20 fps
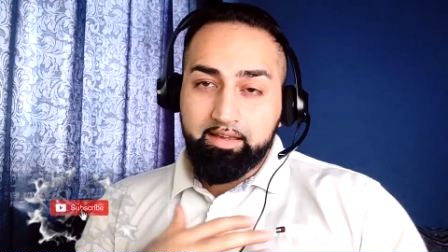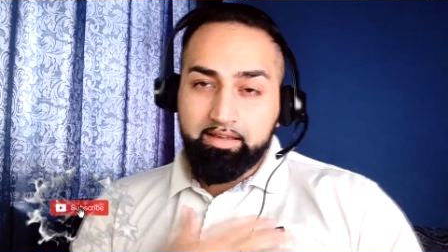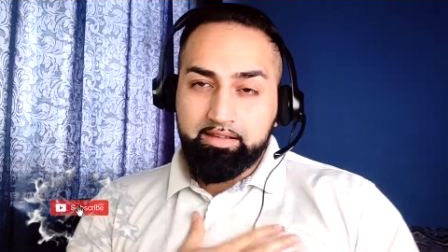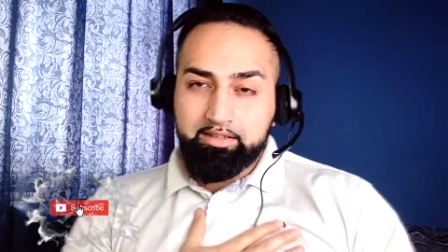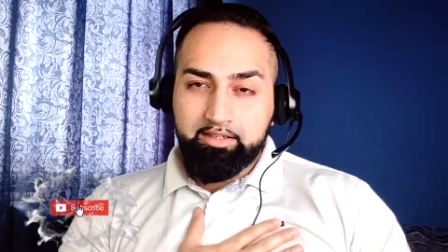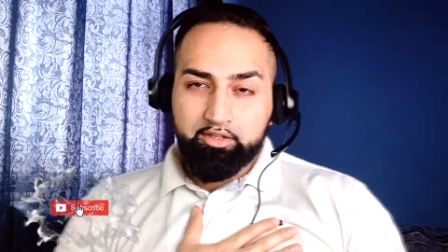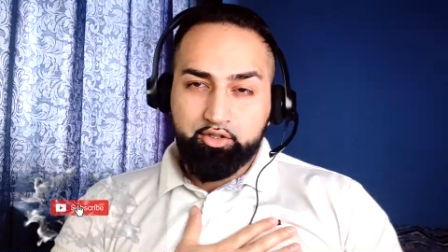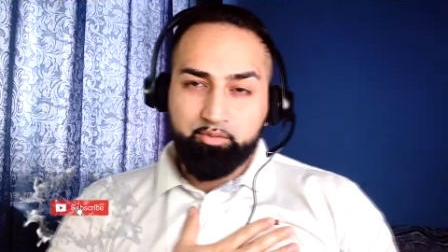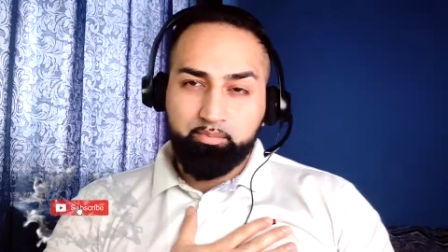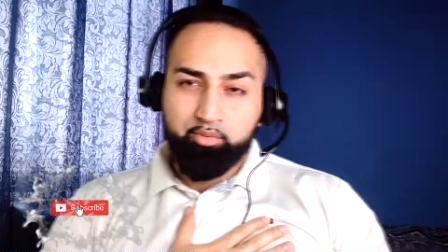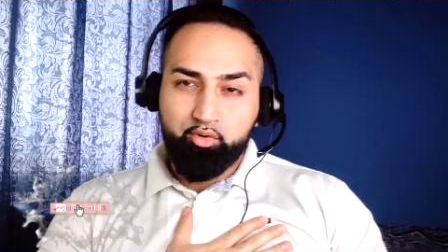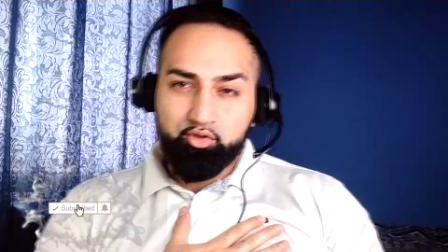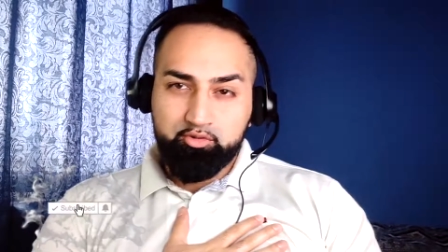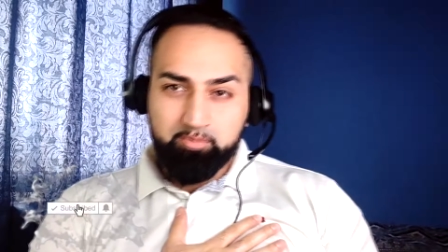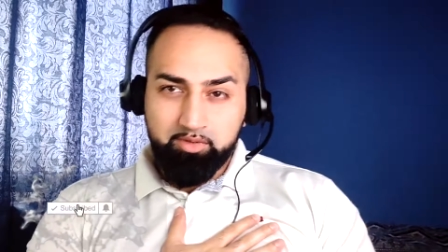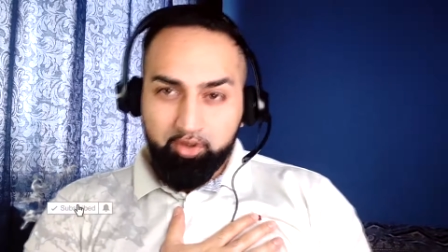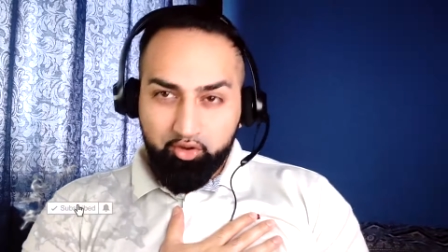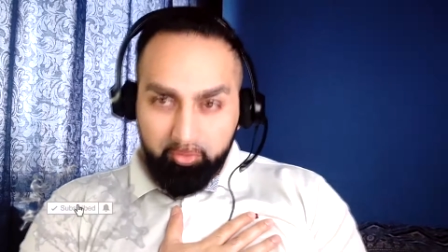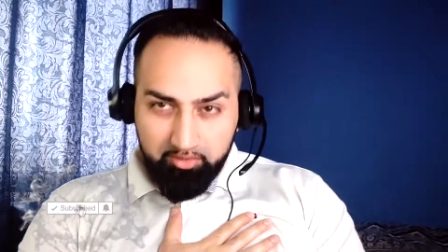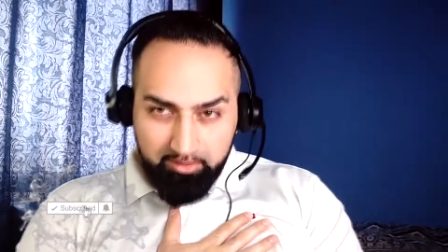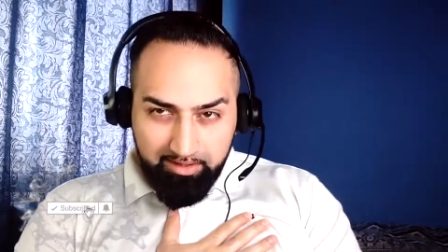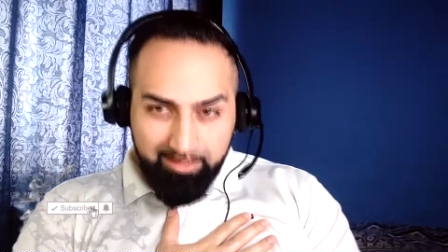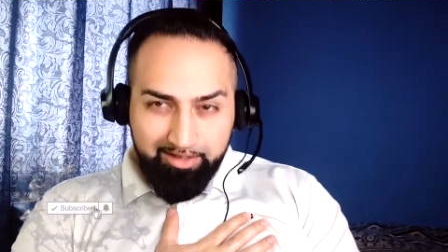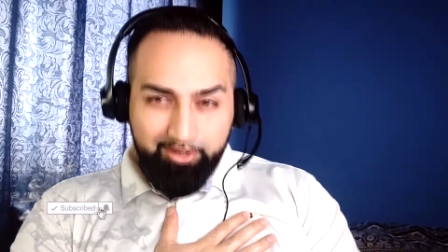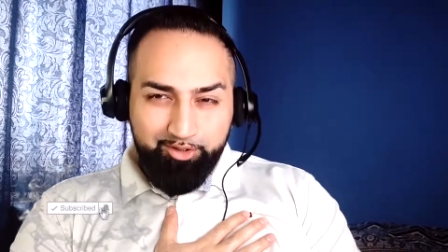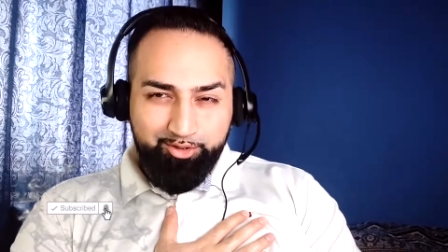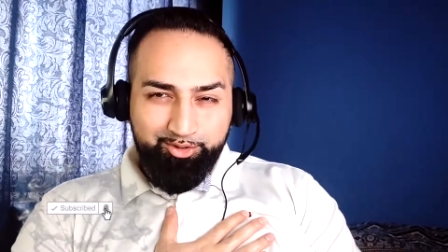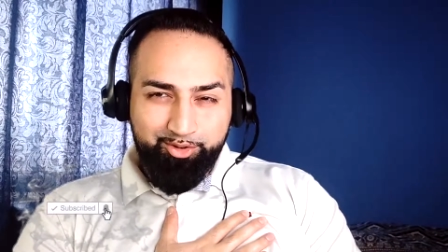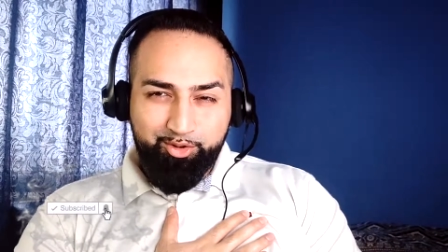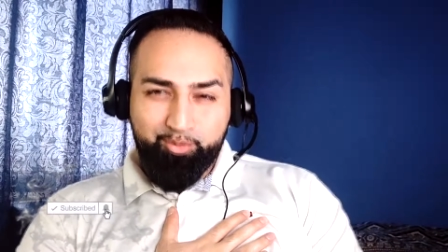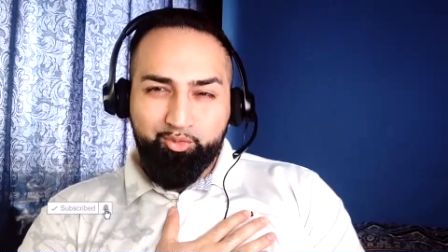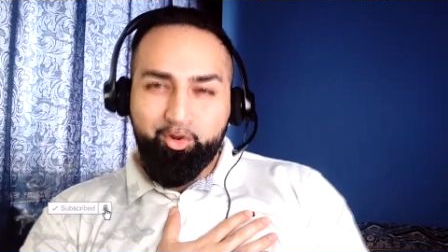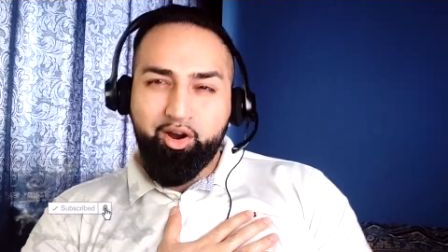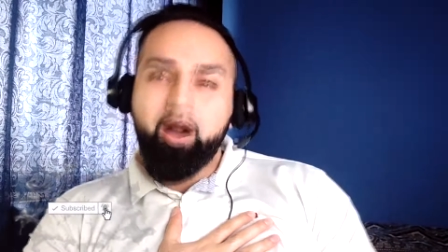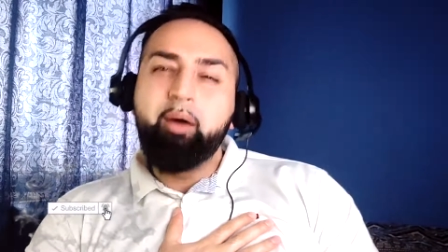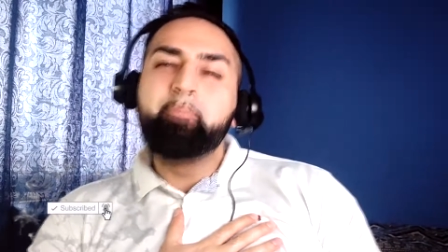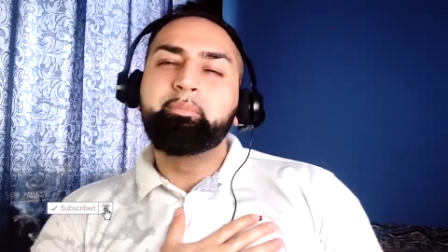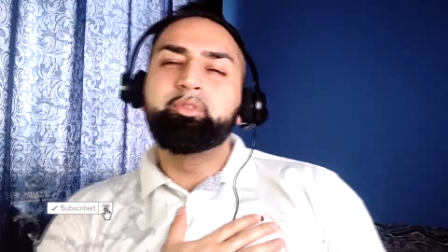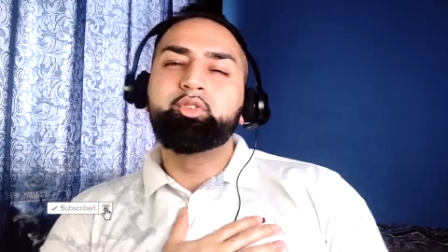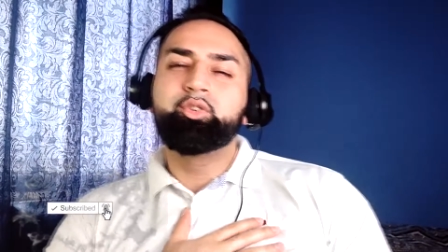It just supports me continue doing what
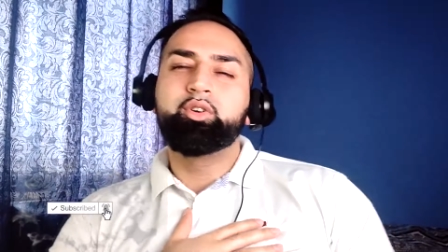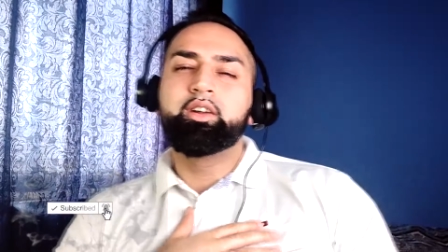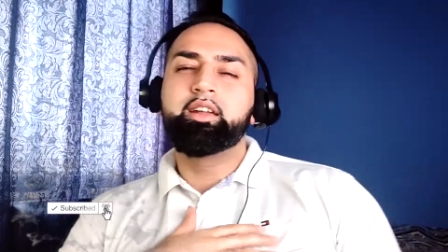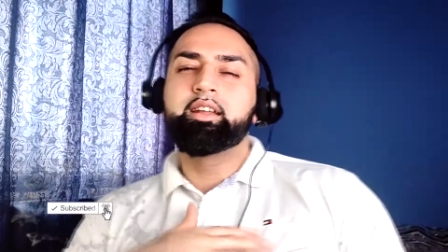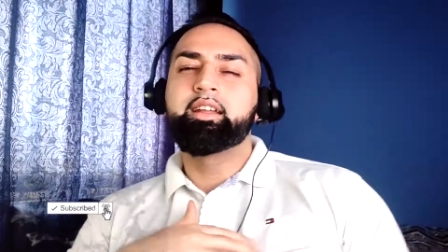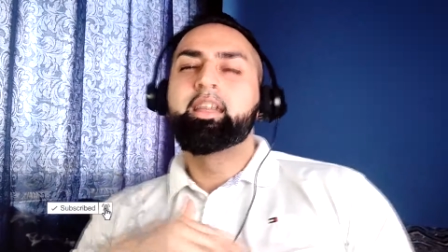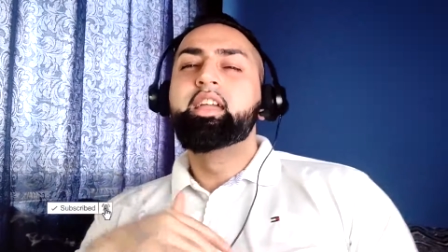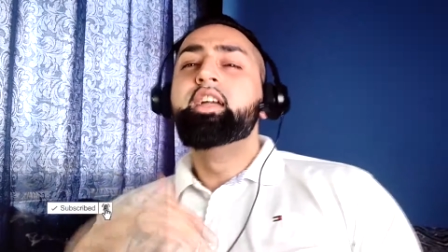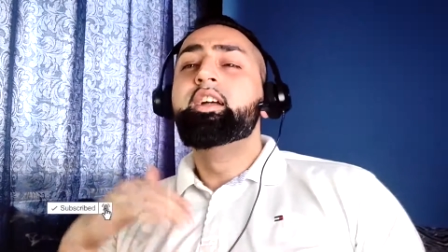I'm doing.